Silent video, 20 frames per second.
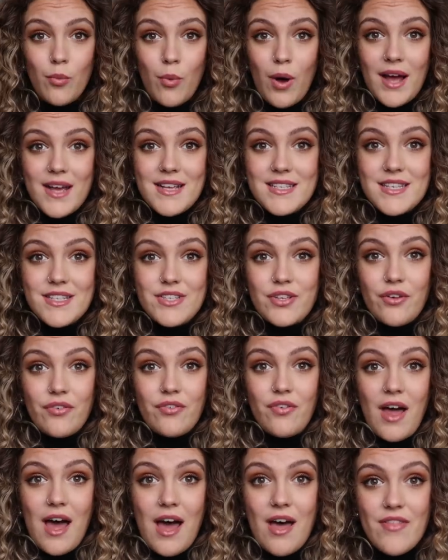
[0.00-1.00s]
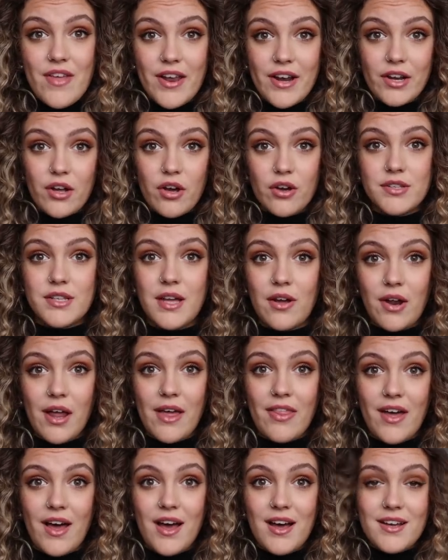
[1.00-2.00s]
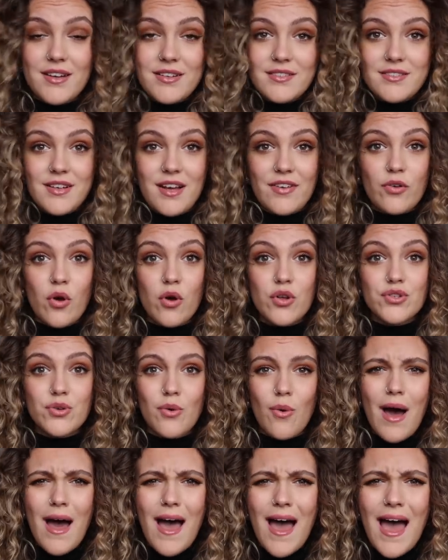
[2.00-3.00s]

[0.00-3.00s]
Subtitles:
Why is it so flat and then goes out like that? I've got square